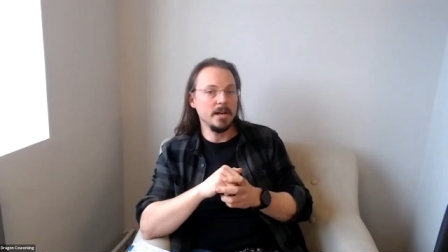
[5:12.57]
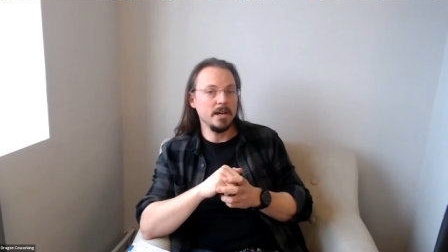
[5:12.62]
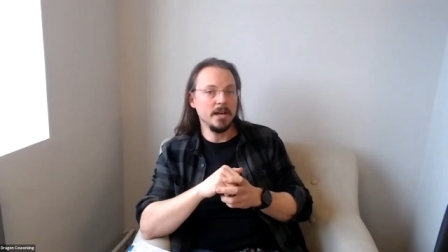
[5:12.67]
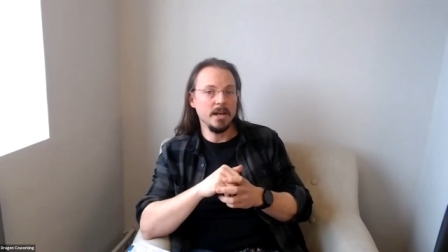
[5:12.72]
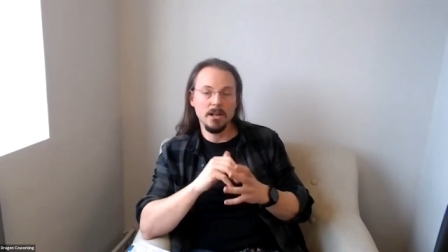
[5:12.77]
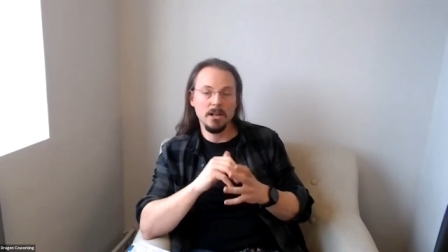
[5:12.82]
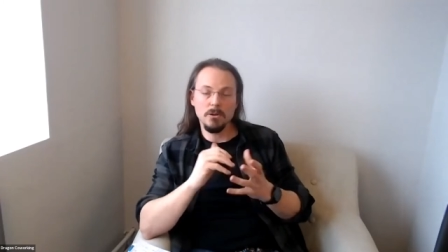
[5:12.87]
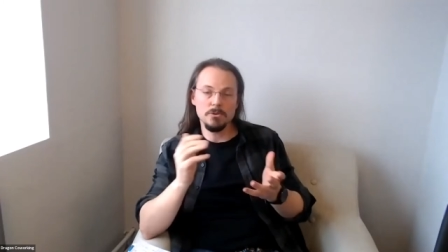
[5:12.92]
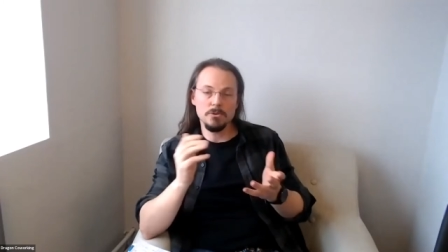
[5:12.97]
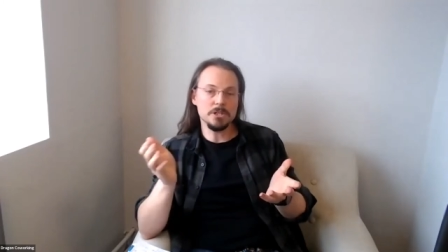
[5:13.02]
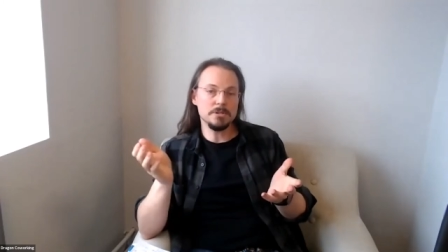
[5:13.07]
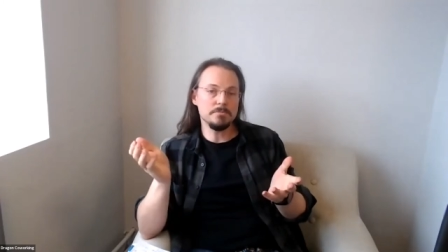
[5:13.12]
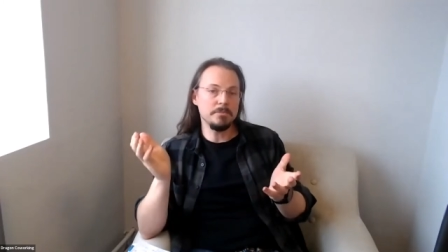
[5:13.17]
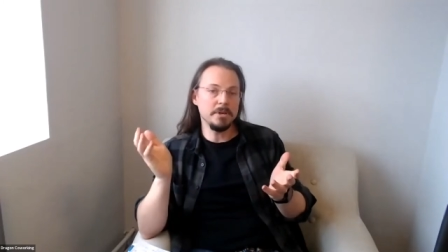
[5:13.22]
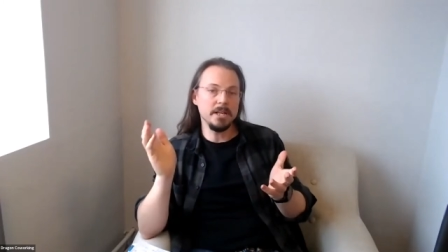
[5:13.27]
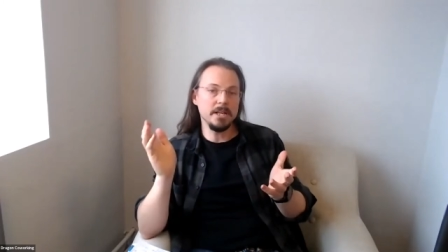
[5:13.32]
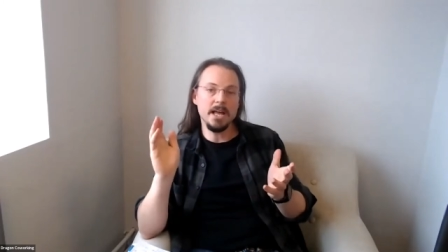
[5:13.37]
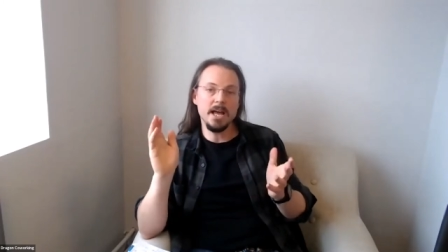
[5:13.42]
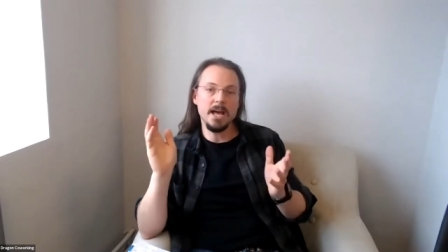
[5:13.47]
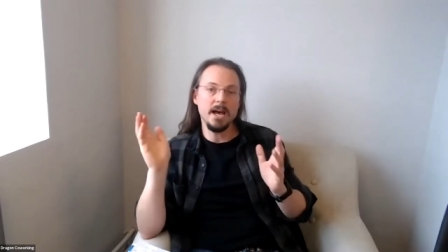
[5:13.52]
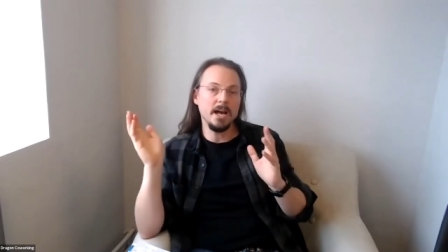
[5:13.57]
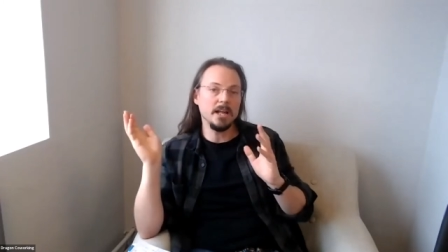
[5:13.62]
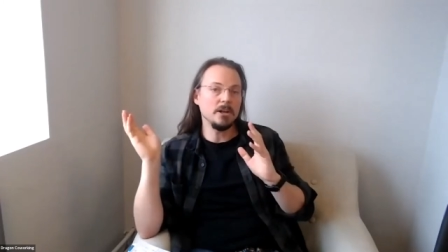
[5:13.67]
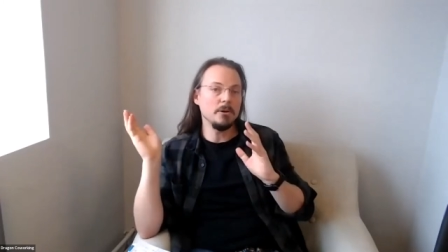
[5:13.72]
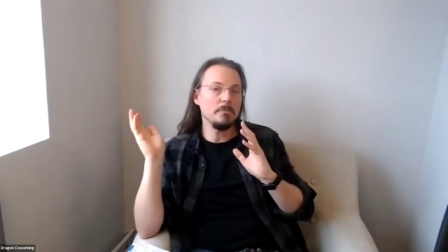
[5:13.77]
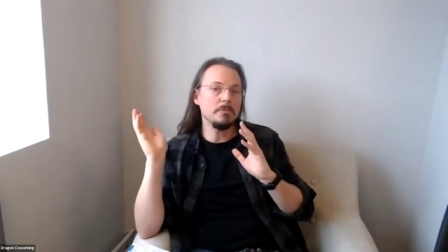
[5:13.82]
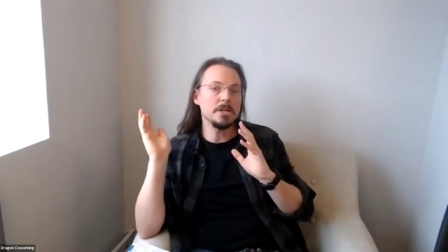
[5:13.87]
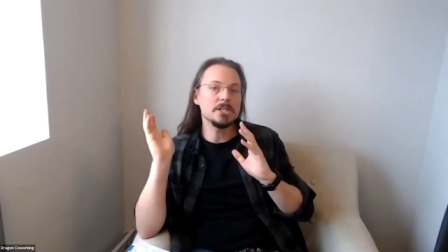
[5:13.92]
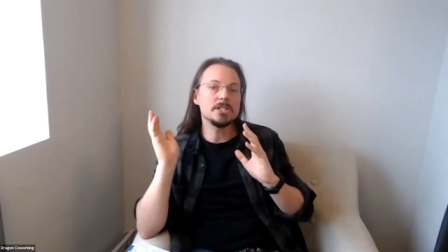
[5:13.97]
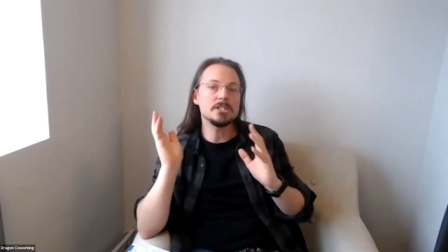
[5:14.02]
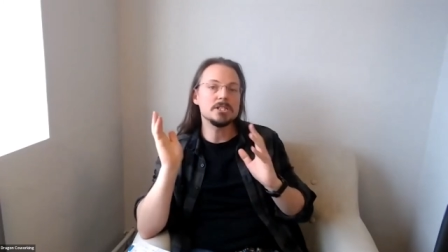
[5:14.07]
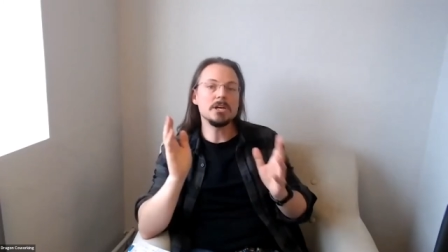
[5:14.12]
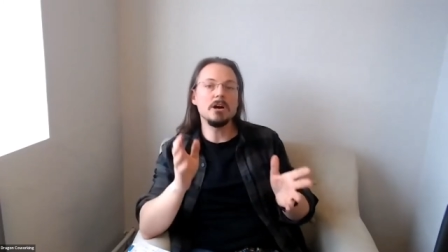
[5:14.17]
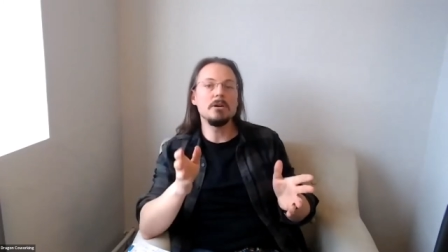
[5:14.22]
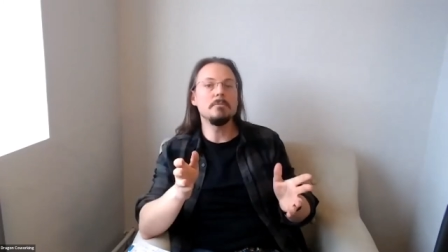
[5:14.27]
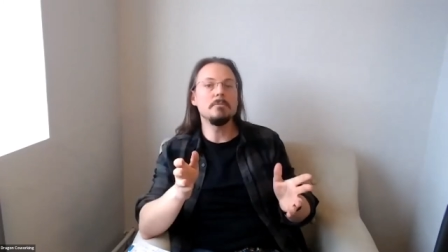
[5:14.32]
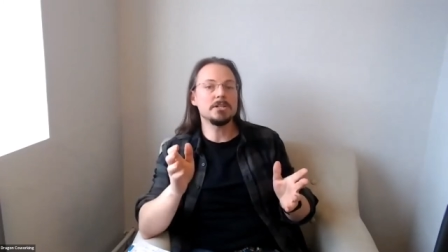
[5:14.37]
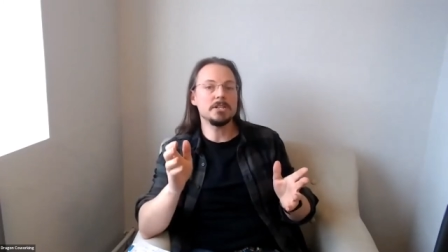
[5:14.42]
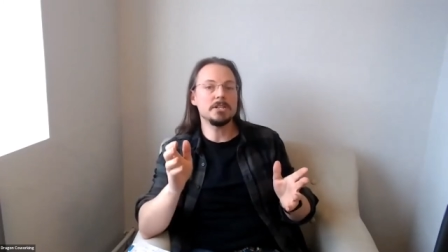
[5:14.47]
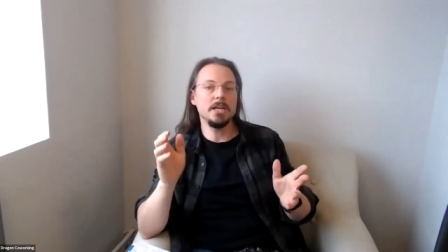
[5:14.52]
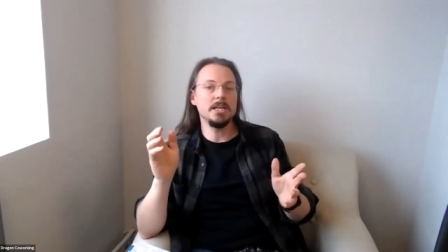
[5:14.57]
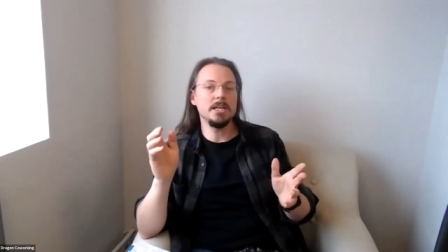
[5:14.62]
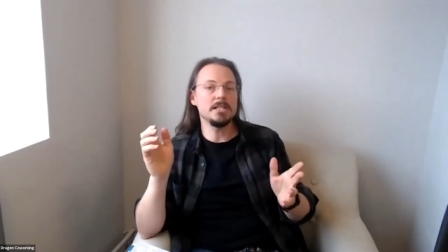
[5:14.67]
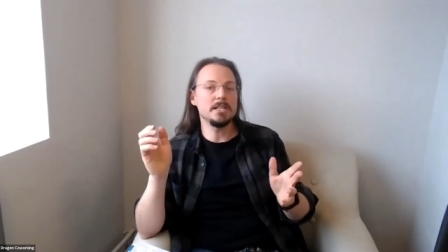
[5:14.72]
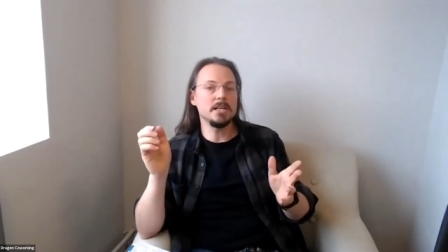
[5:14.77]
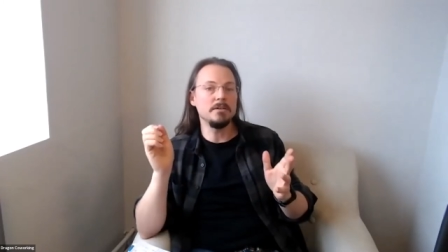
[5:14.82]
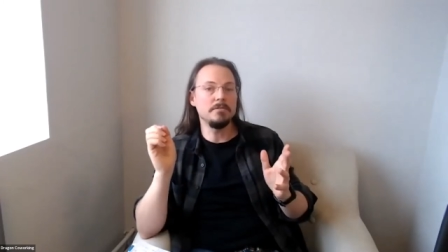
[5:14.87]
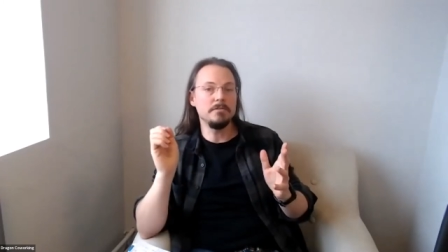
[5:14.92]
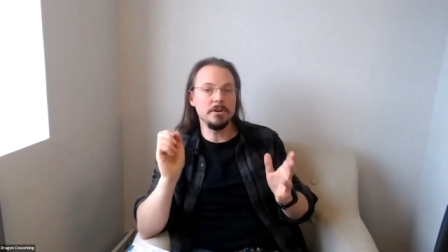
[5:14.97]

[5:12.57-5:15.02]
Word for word: it'll all just be there, and it'll be so much easier